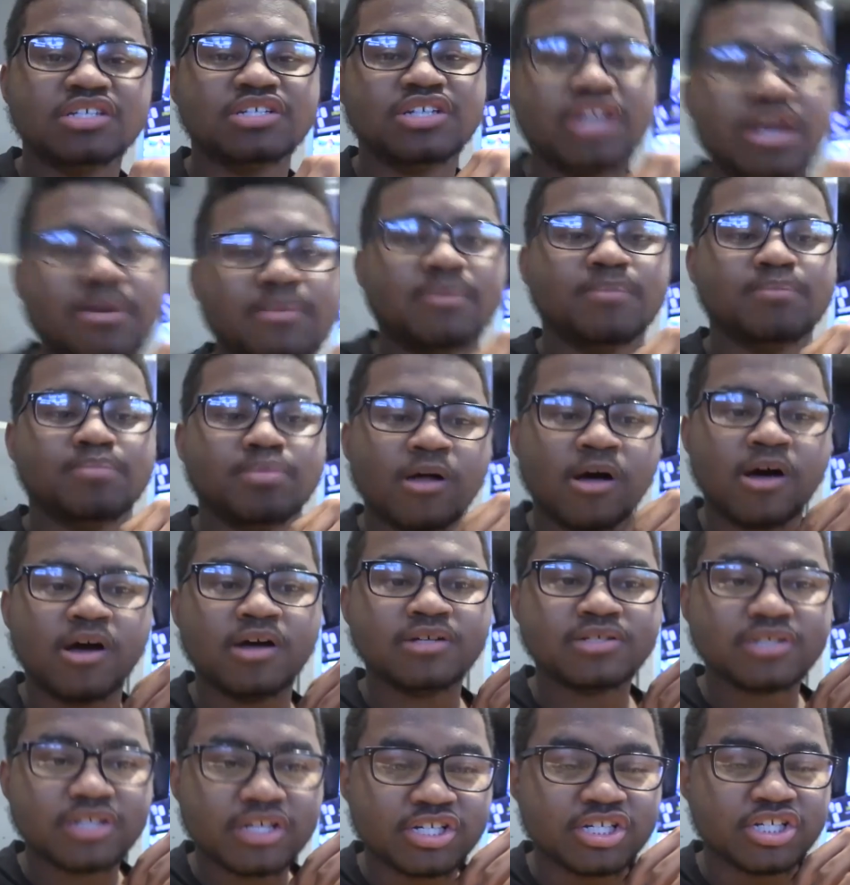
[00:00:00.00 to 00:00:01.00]
the name
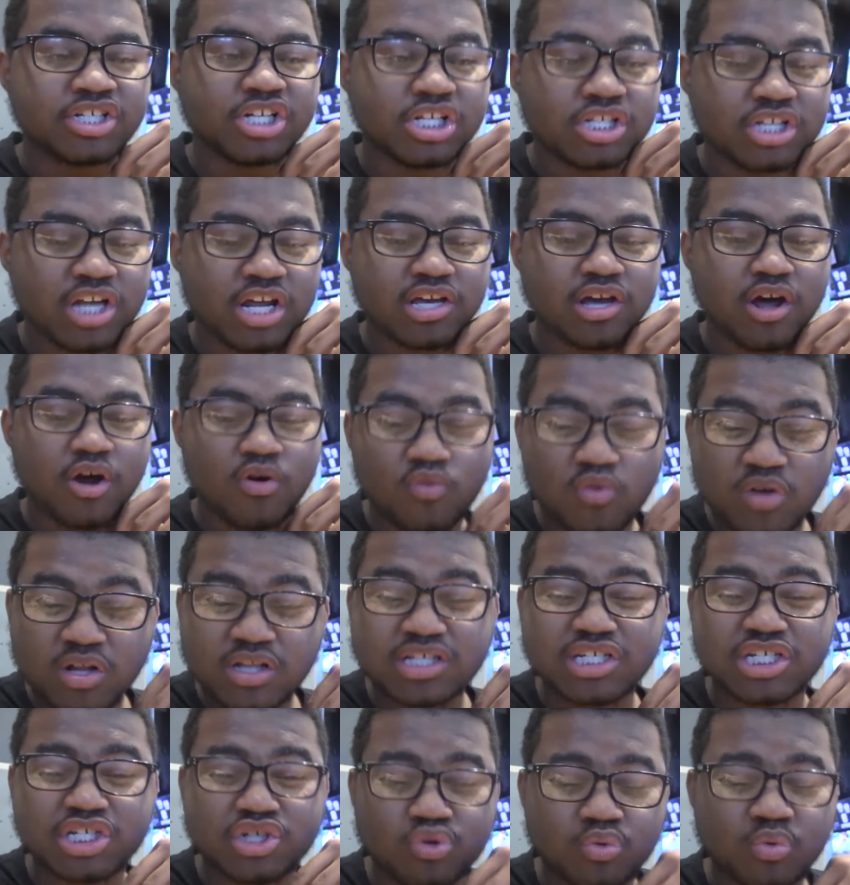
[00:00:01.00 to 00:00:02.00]
implies, it's just like a
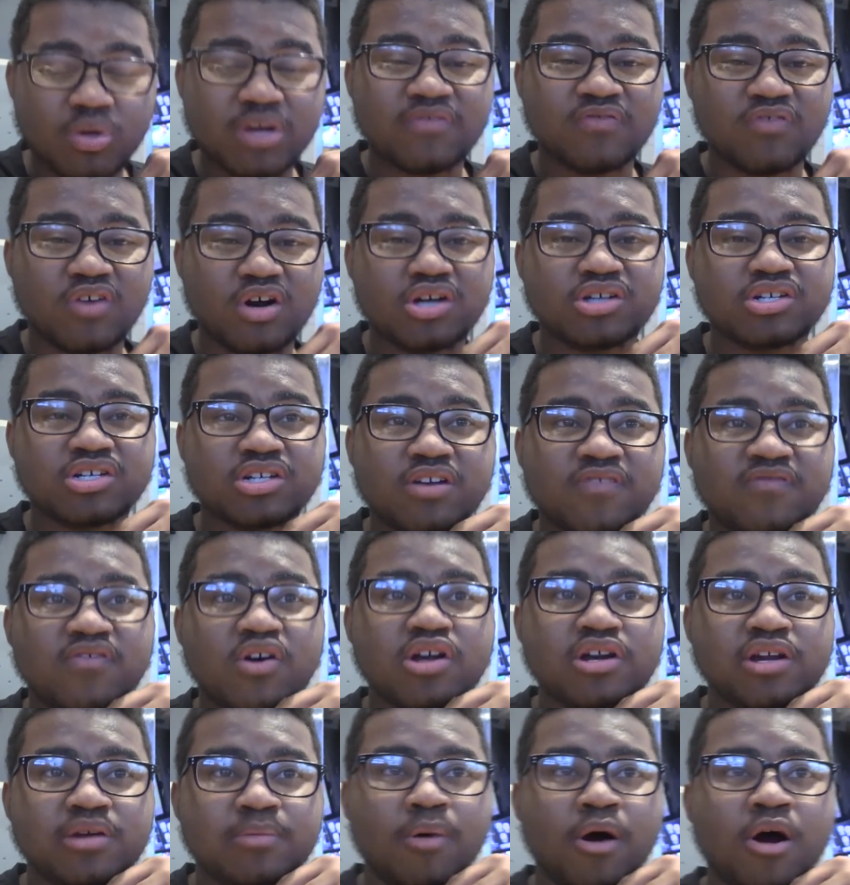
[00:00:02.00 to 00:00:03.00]
really sweet version of
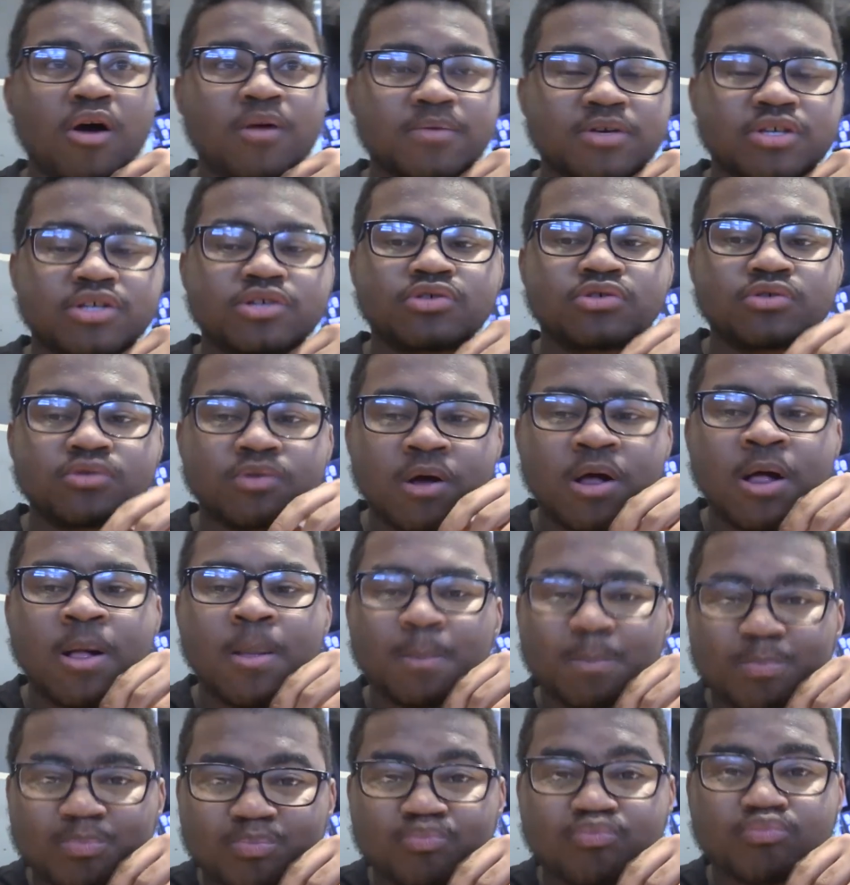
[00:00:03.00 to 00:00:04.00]
honey barbecue.
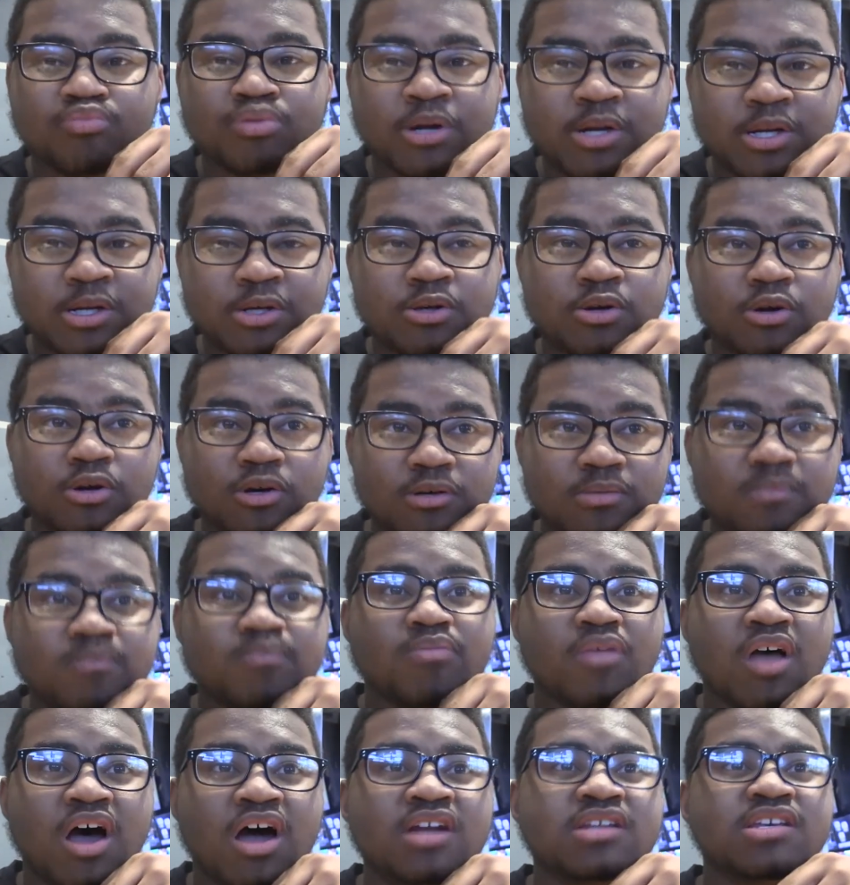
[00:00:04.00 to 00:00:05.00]
Pretty good.
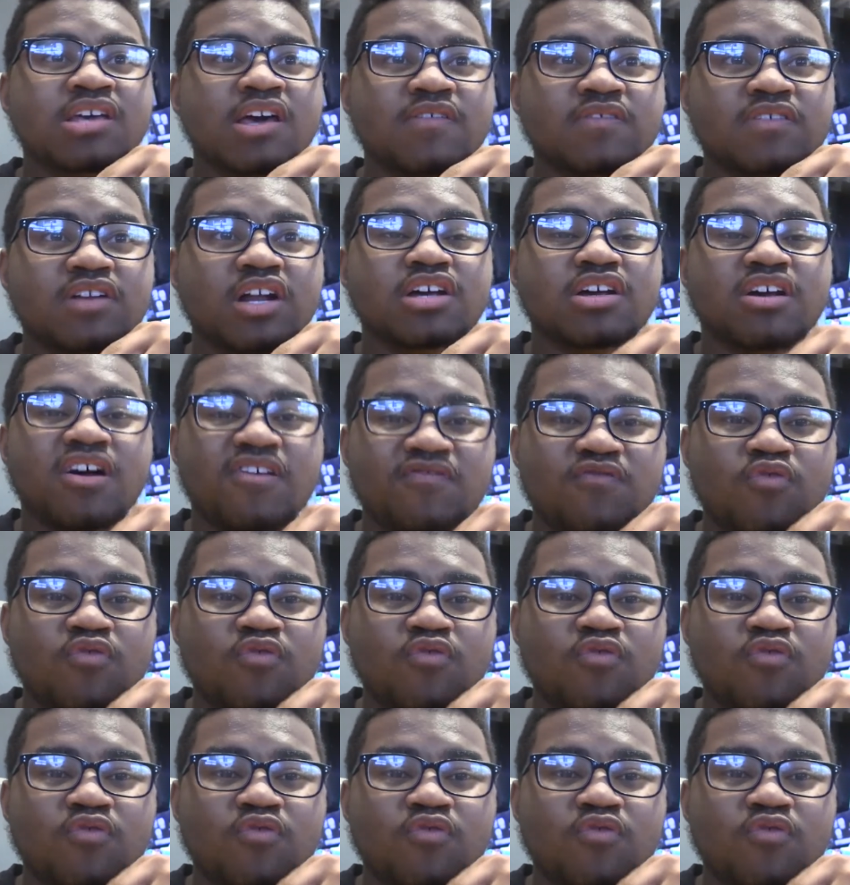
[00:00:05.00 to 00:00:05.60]
I'd give it like a